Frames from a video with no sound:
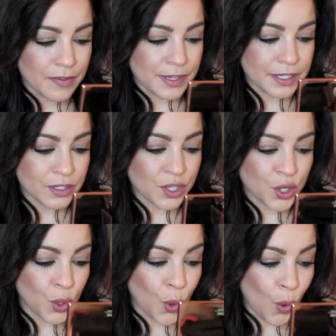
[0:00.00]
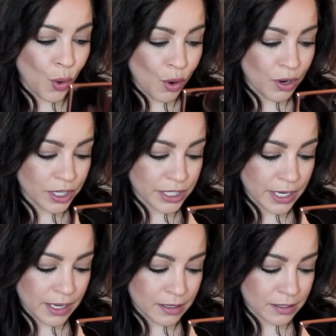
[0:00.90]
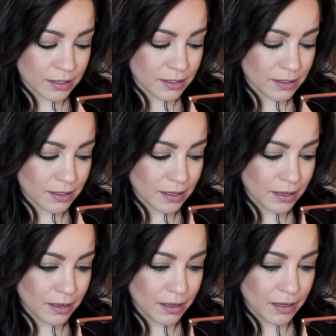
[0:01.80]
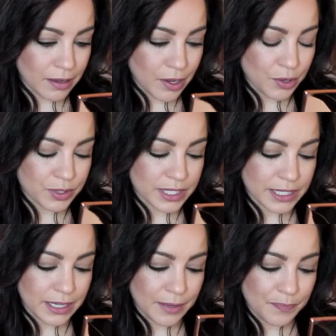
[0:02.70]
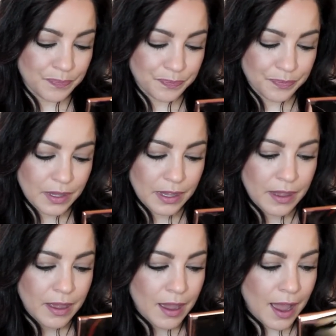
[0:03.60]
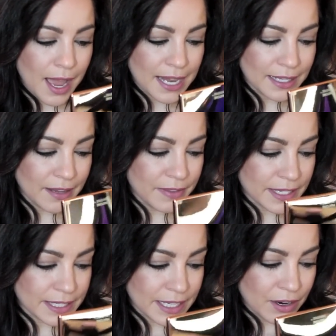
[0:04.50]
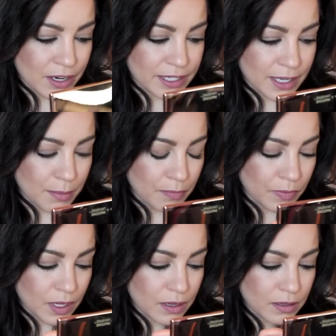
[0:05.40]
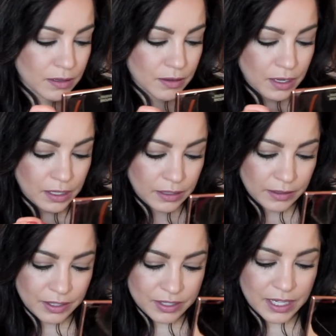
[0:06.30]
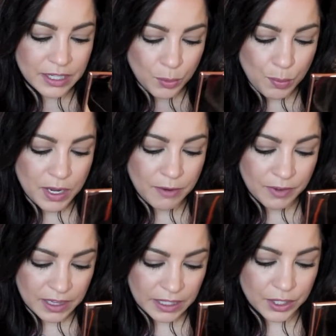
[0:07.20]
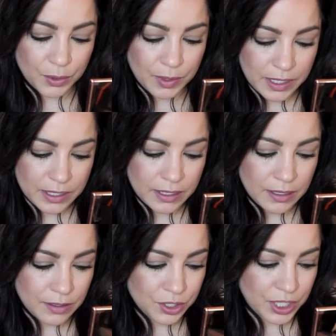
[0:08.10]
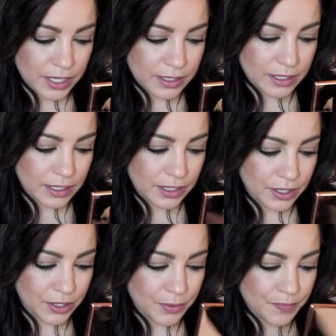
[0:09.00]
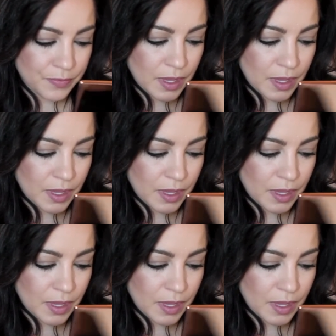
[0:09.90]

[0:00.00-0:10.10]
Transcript: These are gorgeous. Oh, see, I love this. There's a little bit of glittery shades in here.